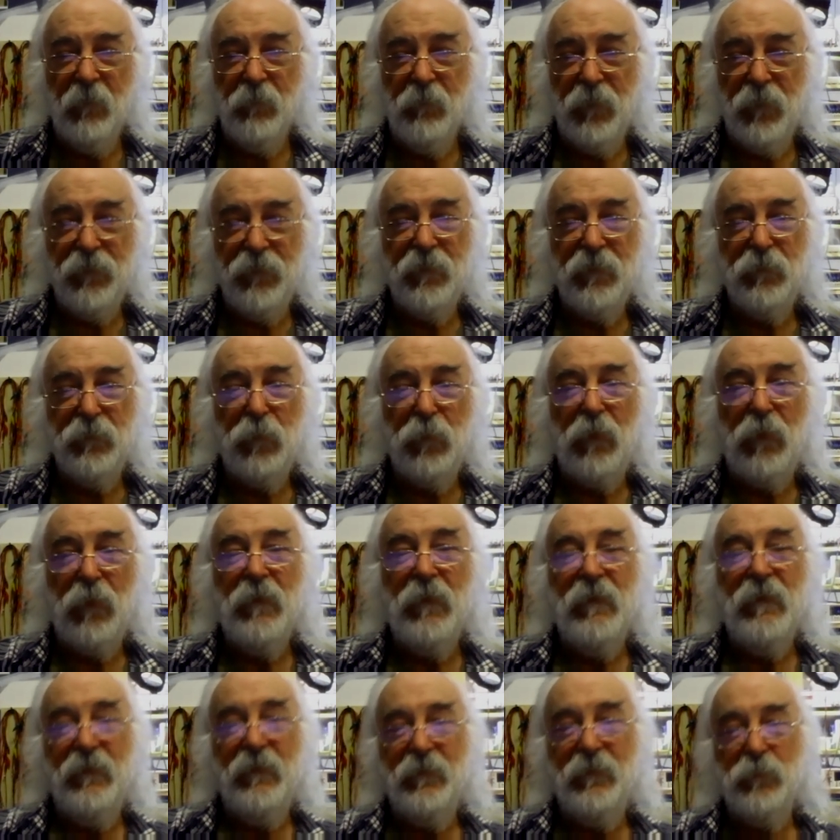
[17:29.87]
This
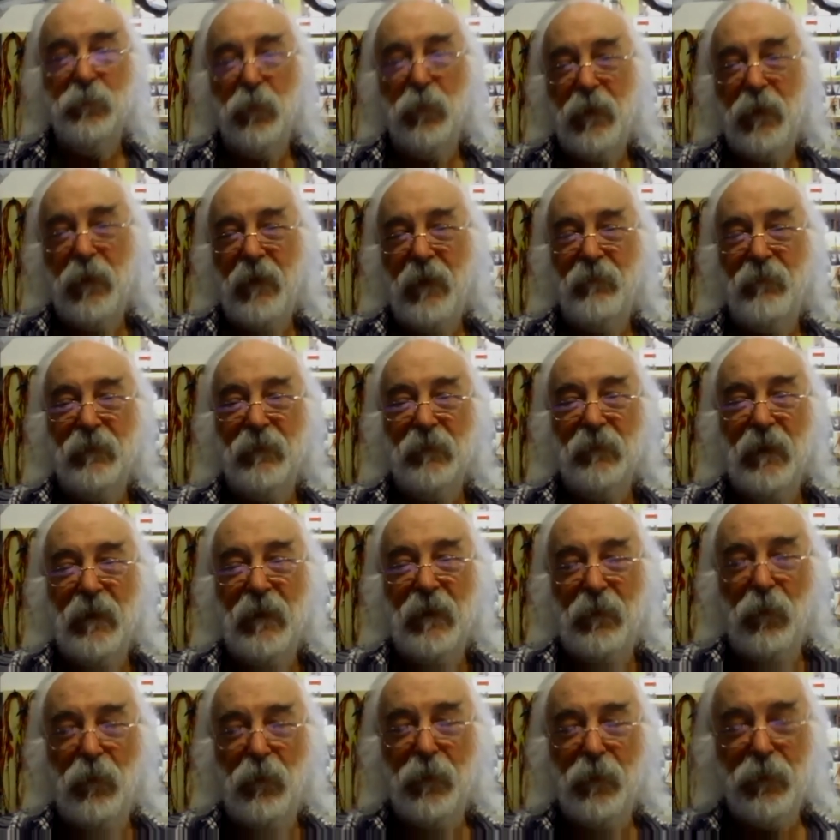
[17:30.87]
is where having a lot
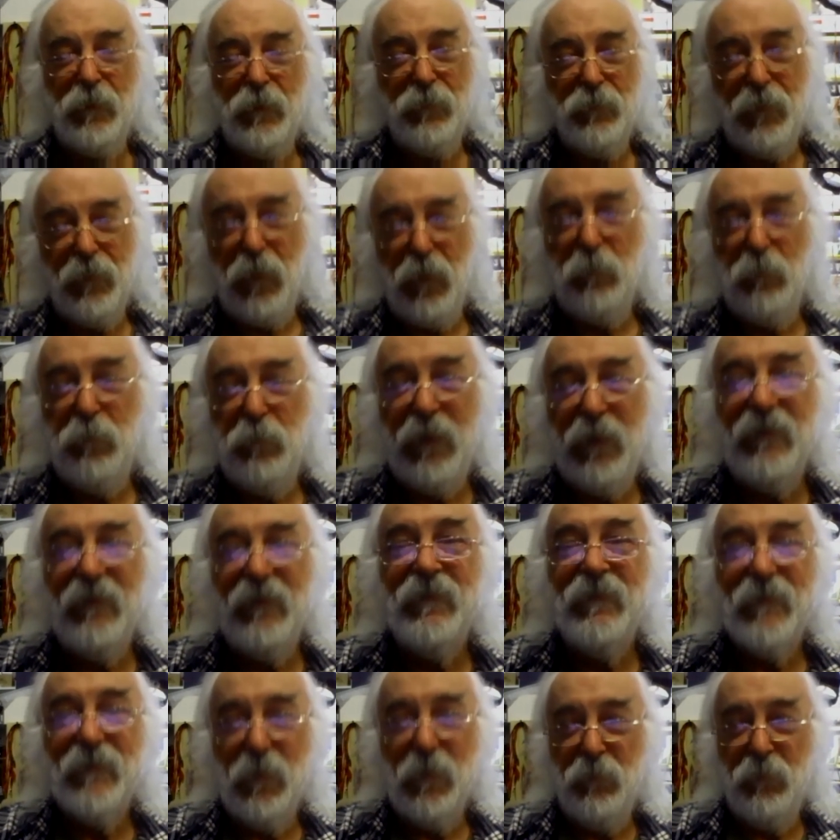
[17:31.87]
of audiophile
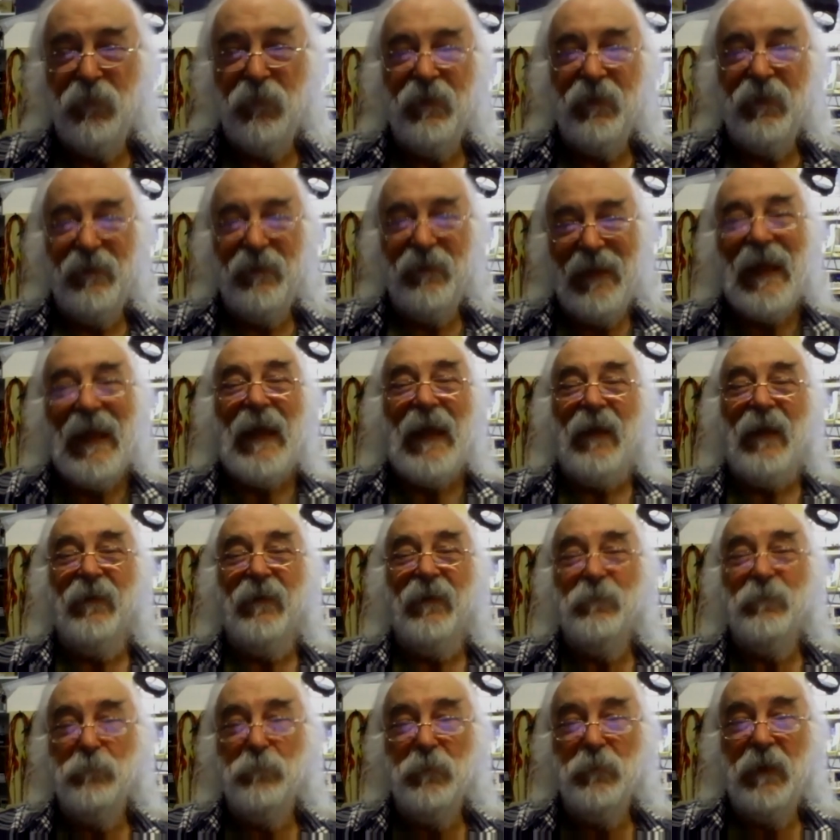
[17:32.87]
buddies comes in
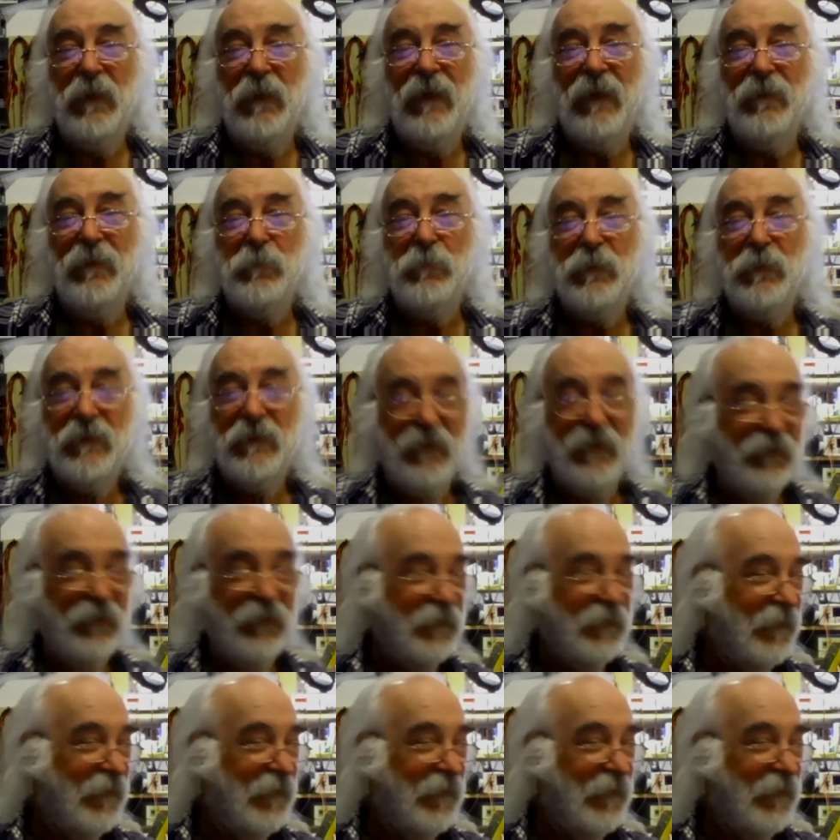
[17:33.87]
handy, because